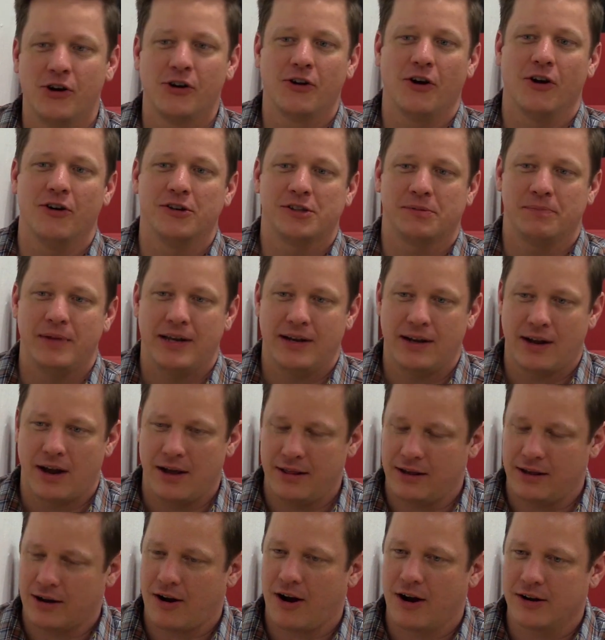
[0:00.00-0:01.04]
gross, meaning
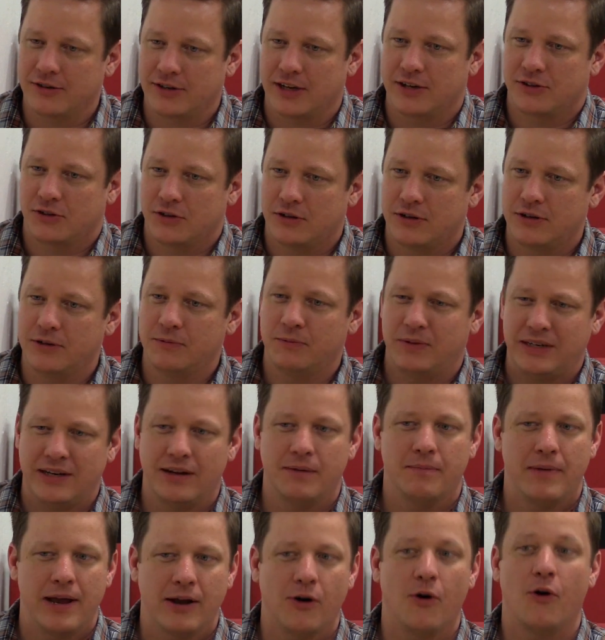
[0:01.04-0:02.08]
all the cars I sold, we
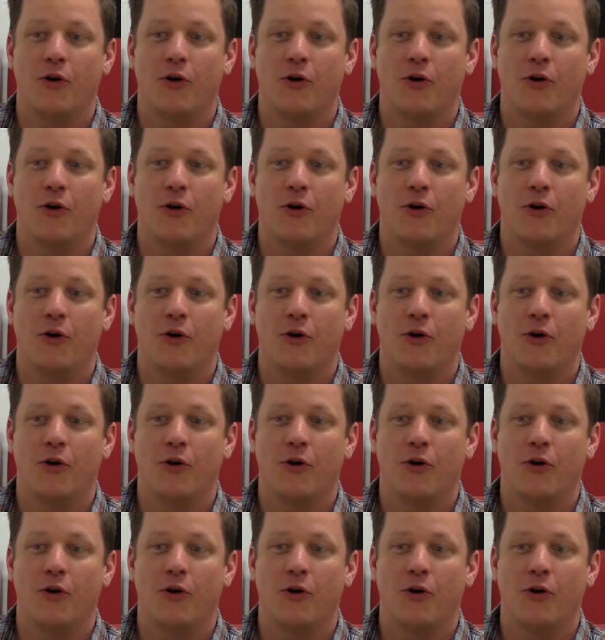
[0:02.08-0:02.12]
didn't make a